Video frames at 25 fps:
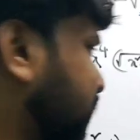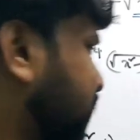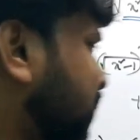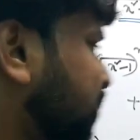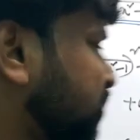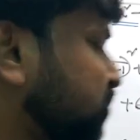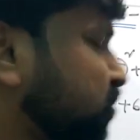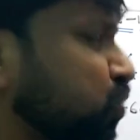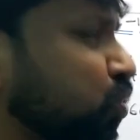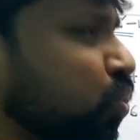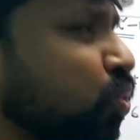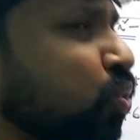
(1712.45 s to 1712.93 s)

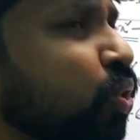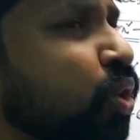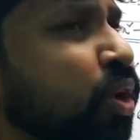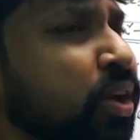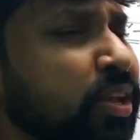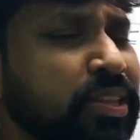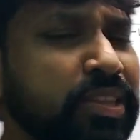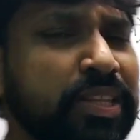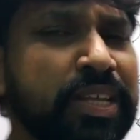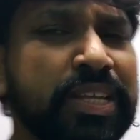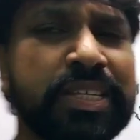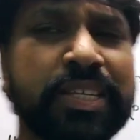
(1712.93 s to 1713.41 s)
So
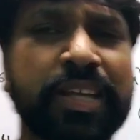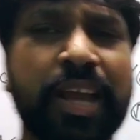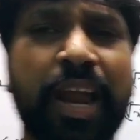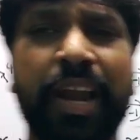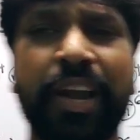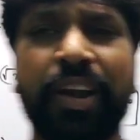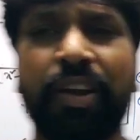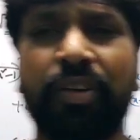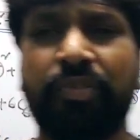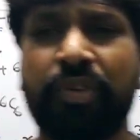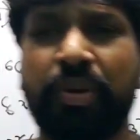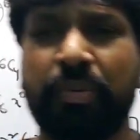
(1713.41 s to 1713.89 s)
this kind
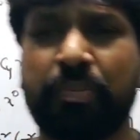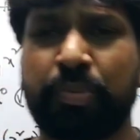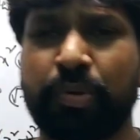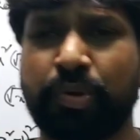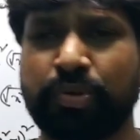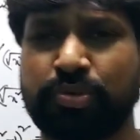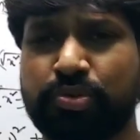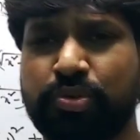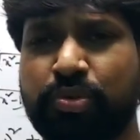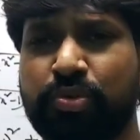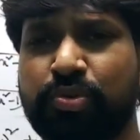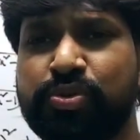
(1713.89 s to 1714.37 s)
of approach
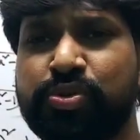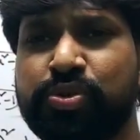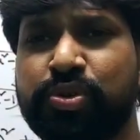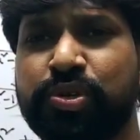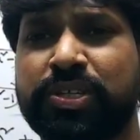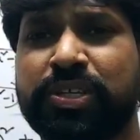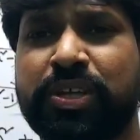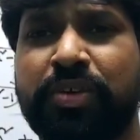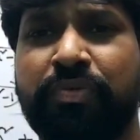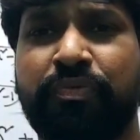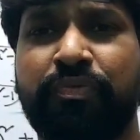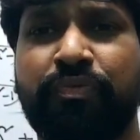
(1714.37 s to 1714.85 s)
to questions
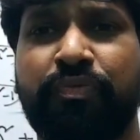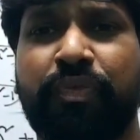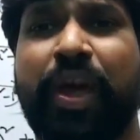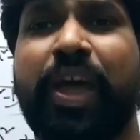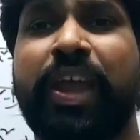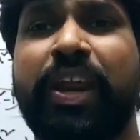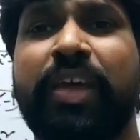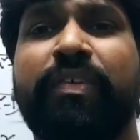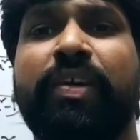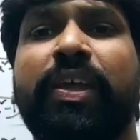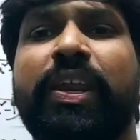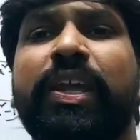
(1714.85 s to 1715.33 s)
are
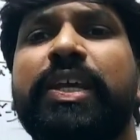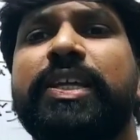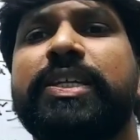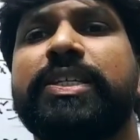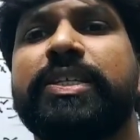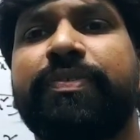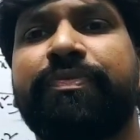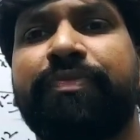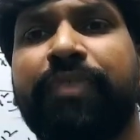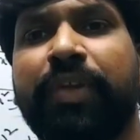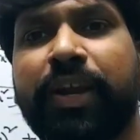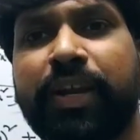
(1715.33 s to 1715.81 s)
very easy,
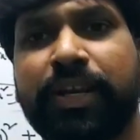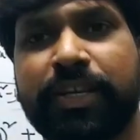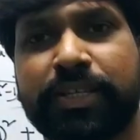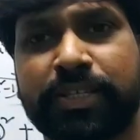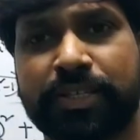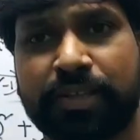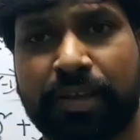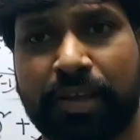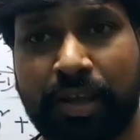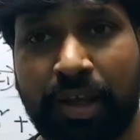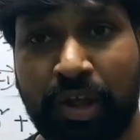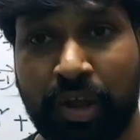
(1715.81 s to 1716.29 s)
friends.
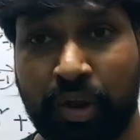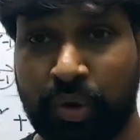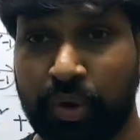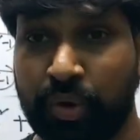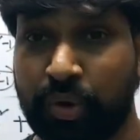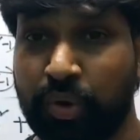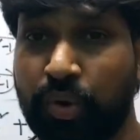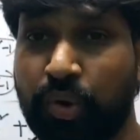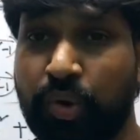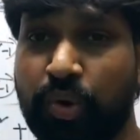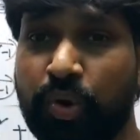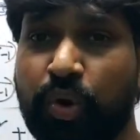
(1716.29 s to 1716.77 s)

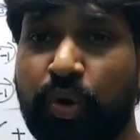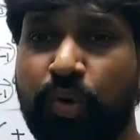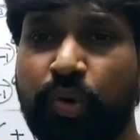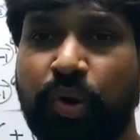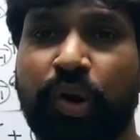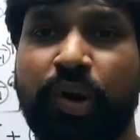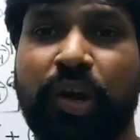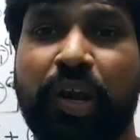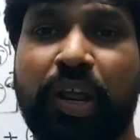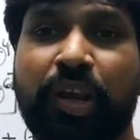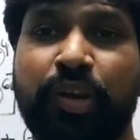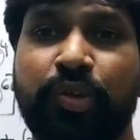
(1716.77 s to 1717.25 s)
No doubt
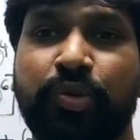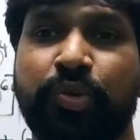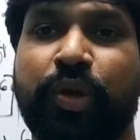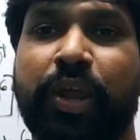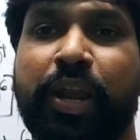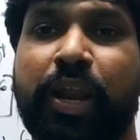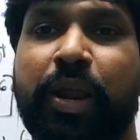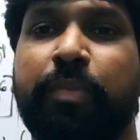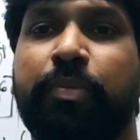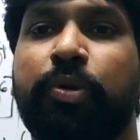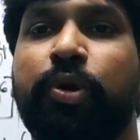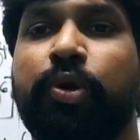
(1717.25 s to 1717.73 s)
at all, you can
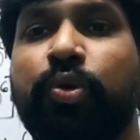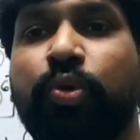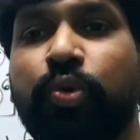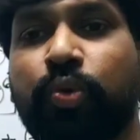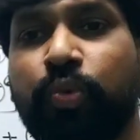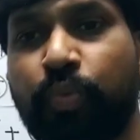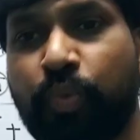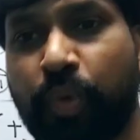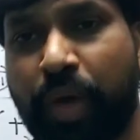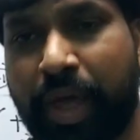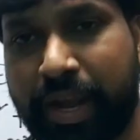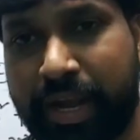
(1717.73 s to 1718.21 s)
able to do
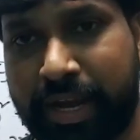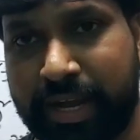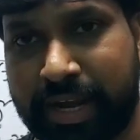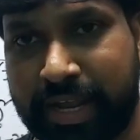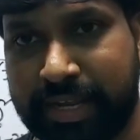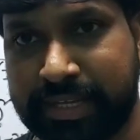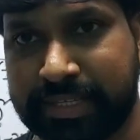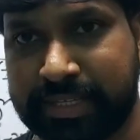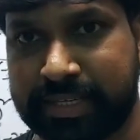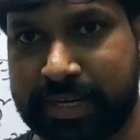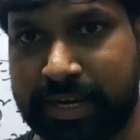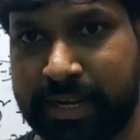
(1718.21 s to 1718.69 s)
very
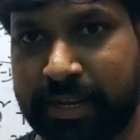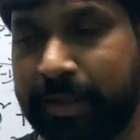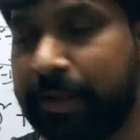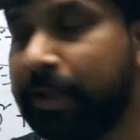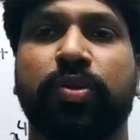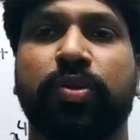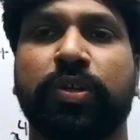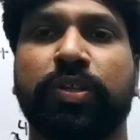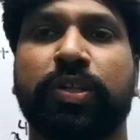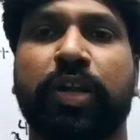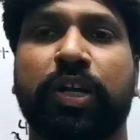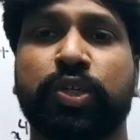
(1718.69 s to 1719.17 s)
nicely.
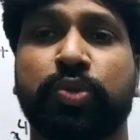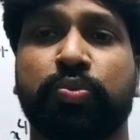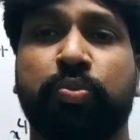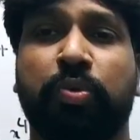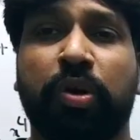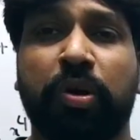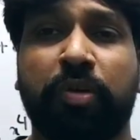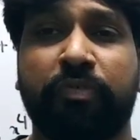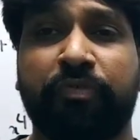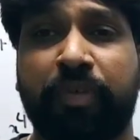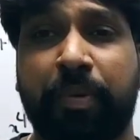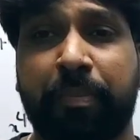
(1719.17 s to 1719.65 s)
That's
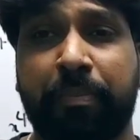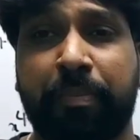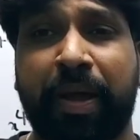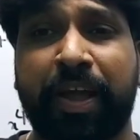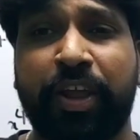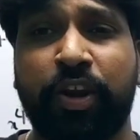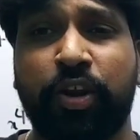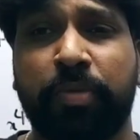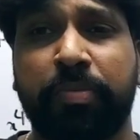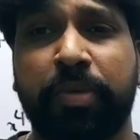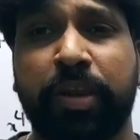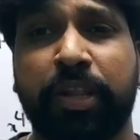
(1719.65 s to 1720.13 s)
what from
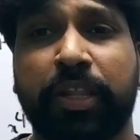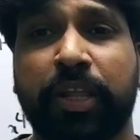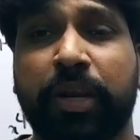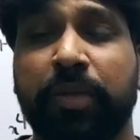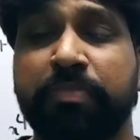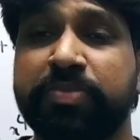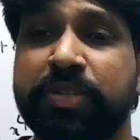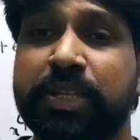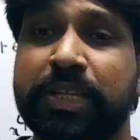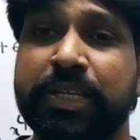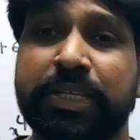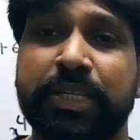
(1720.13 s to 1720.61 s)
binomial
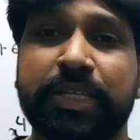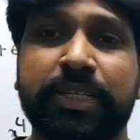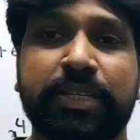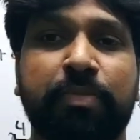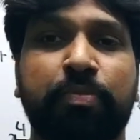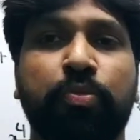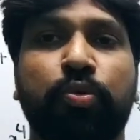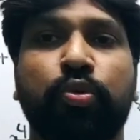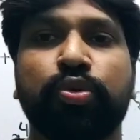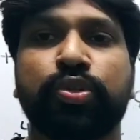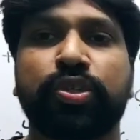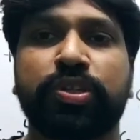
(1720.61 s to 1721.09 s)
theorem, this is the
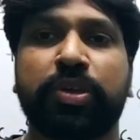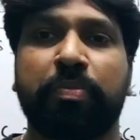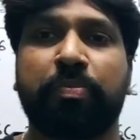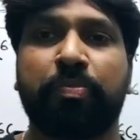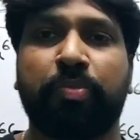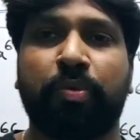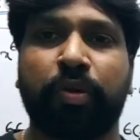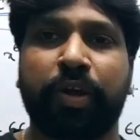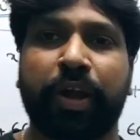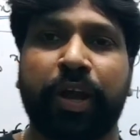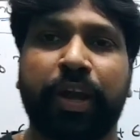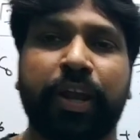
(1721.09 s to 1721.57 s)
most
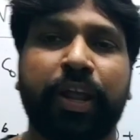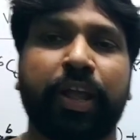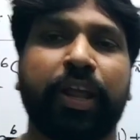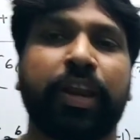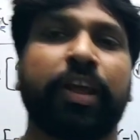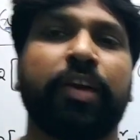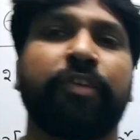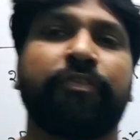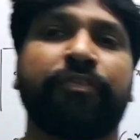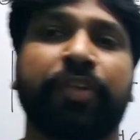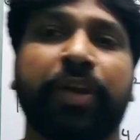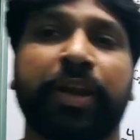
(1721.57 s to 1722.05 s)
important
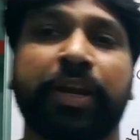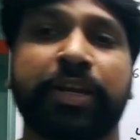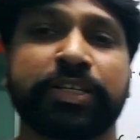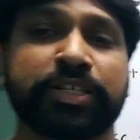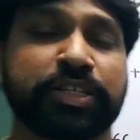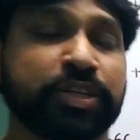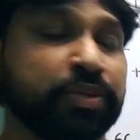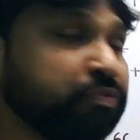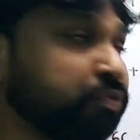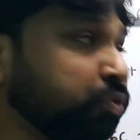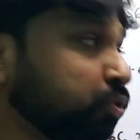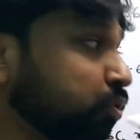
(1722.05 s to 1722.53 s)
area, friends.
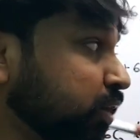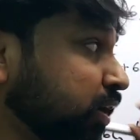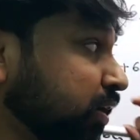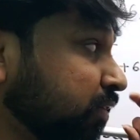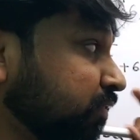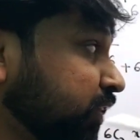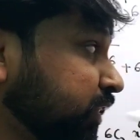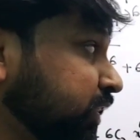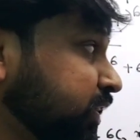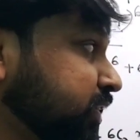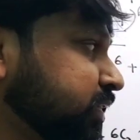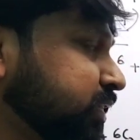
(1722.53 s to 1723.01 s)
If you cover
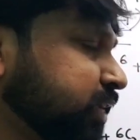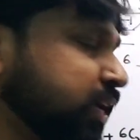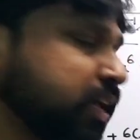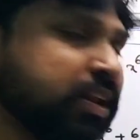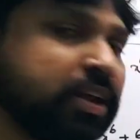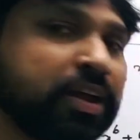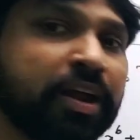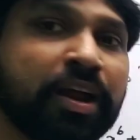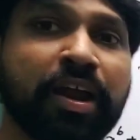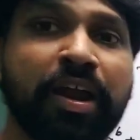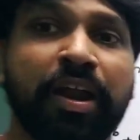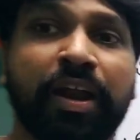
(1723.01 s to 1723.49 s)
this
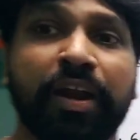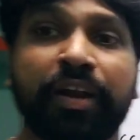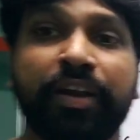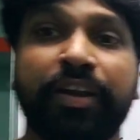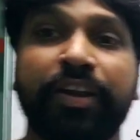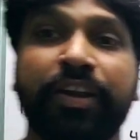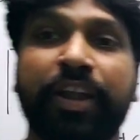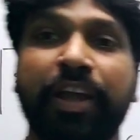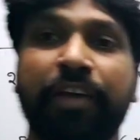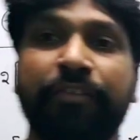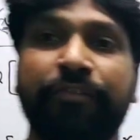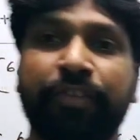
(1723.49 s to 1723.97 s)
area,
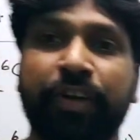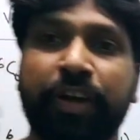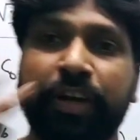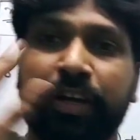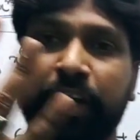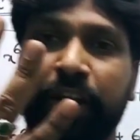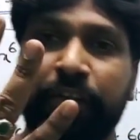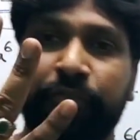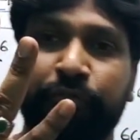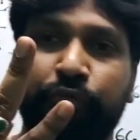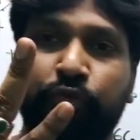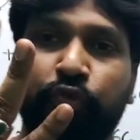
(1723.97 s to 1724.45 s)

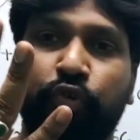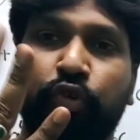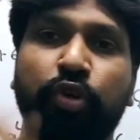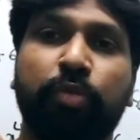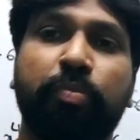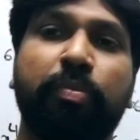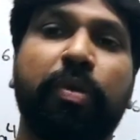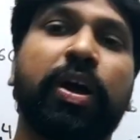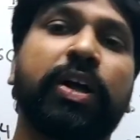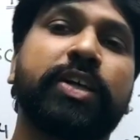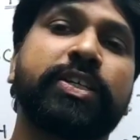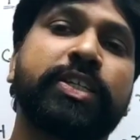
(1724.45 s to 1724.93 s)
definitely 4
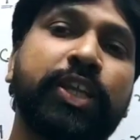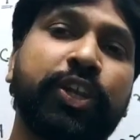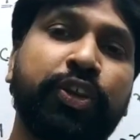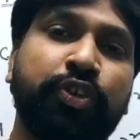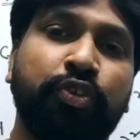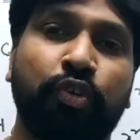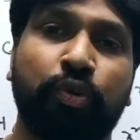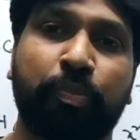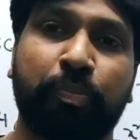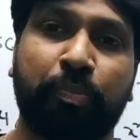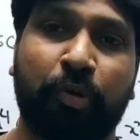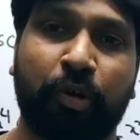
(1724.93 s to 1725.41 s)
marks in
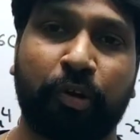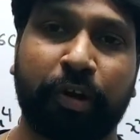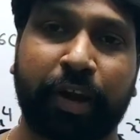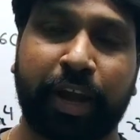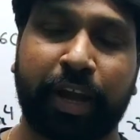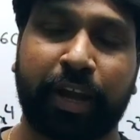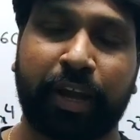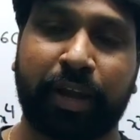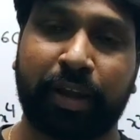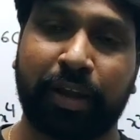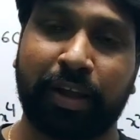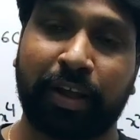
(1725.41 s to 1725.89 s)
your
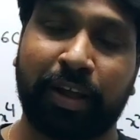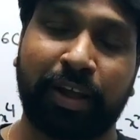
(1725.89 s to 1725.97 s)
pocket.